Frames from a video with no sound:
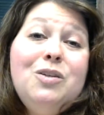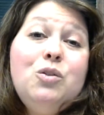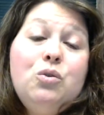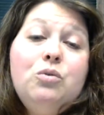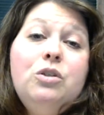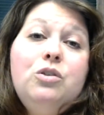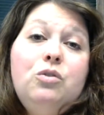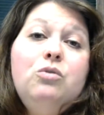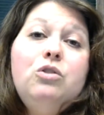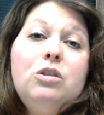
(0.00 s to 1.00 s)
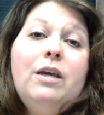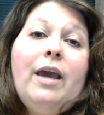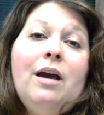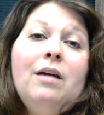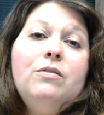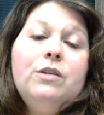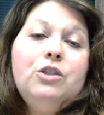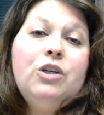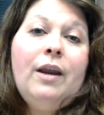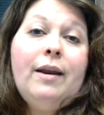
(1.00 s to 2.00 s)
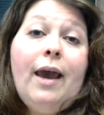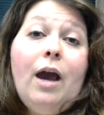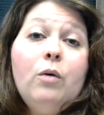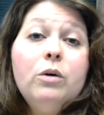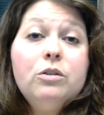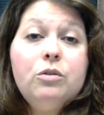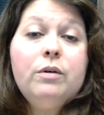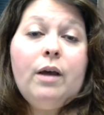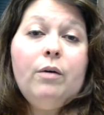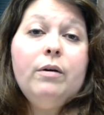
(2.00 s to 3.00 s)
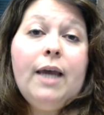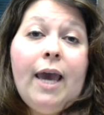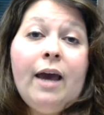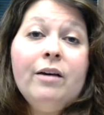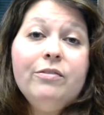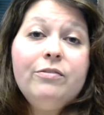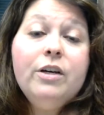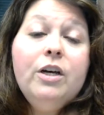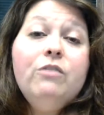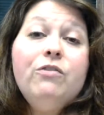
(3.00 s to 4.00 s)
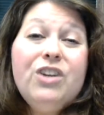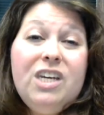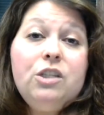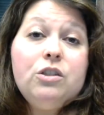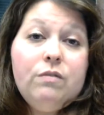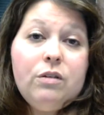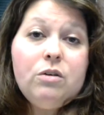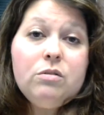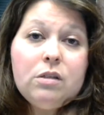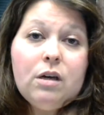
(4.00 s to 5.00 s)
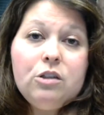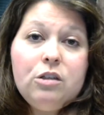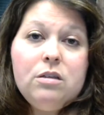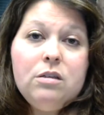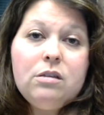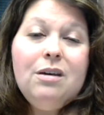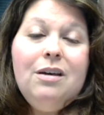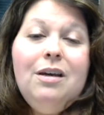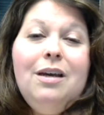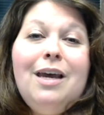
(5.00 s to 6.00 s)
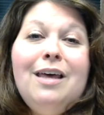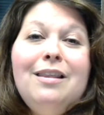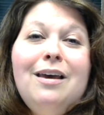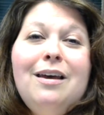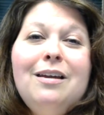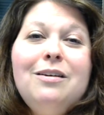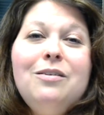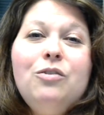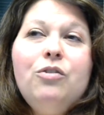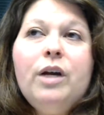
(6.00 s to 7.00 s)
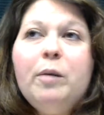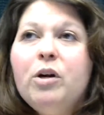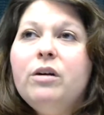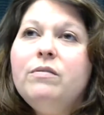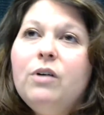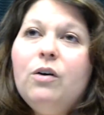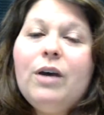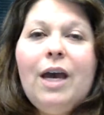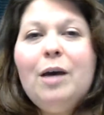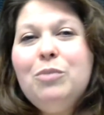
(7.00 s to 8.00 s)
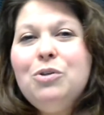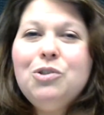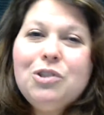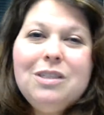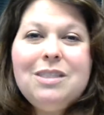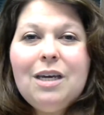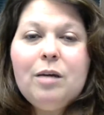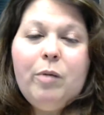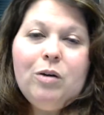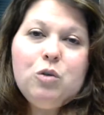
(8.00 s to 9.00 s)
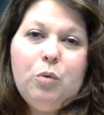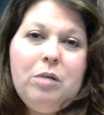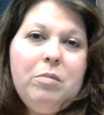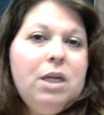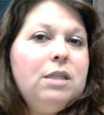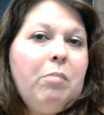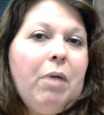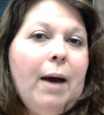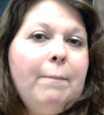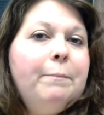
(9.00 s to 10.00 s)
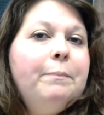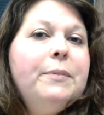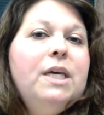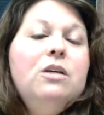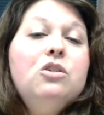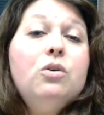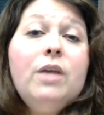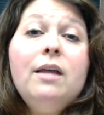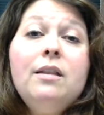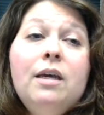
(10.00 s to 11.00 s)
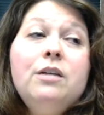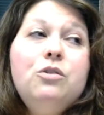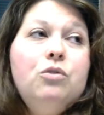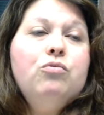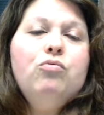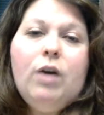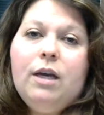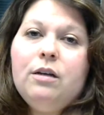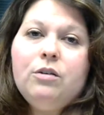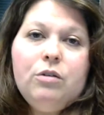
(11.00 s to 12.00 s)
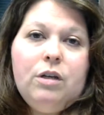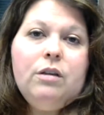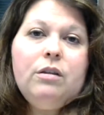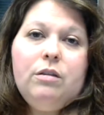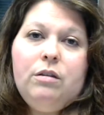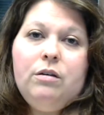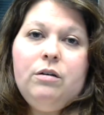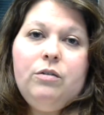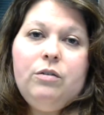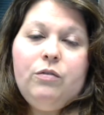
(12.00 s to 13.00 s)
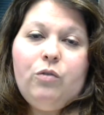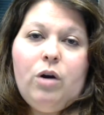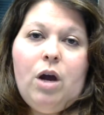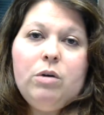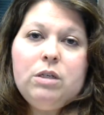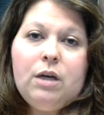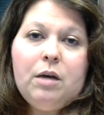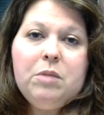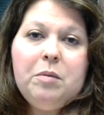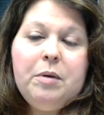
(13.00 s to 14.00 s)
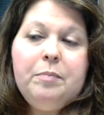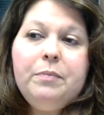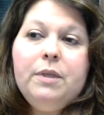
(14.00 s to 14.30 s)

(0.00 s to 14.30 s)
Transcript: Students usually average an hour to an hour and a half for each of those sections, and then grammar and vocab usually take about 20 minutes a pop. So that lands you right underneath the 4-hour time limit.